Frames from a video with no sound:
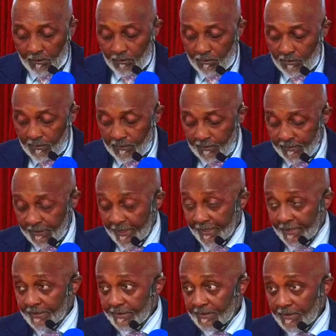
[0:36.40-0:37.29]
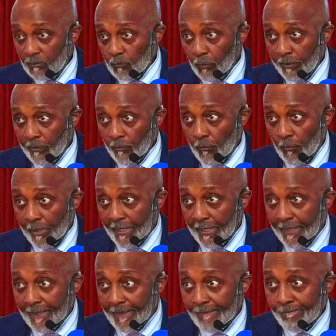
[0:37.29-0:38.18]
6, we
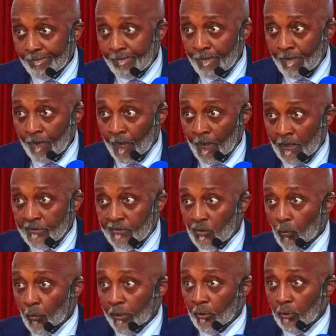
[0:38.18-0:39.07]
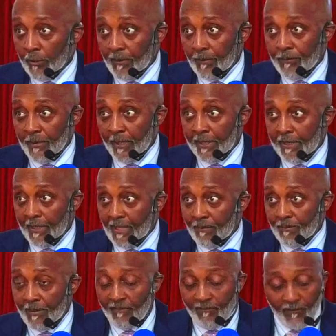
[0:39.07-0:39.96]
read. So we're going to pick
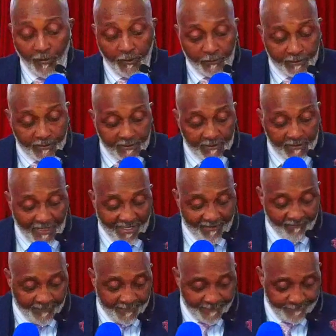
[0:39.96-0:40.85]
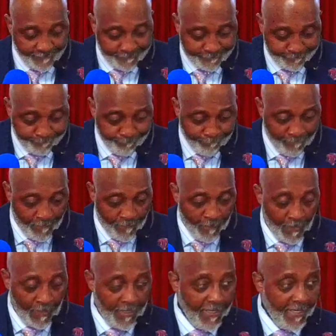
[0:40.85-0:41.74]
up at verse 7,
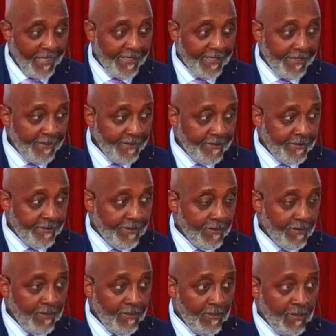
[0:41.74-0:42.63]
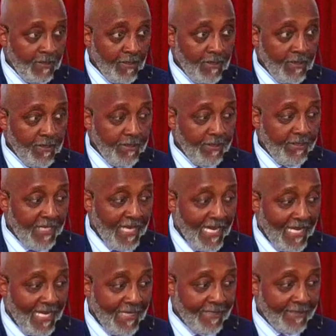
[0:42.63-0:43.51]
8,
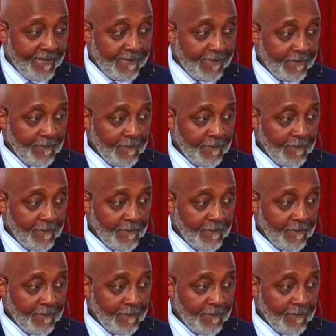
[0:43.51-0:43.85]
9,